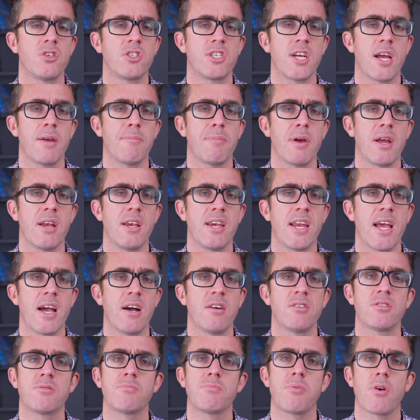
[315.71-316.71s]
Champlain
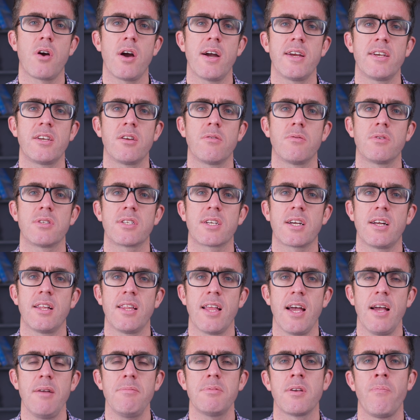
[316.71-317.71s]
Towers prior to its
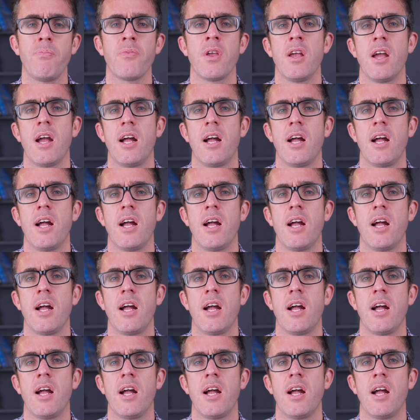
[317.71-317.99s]
collapse,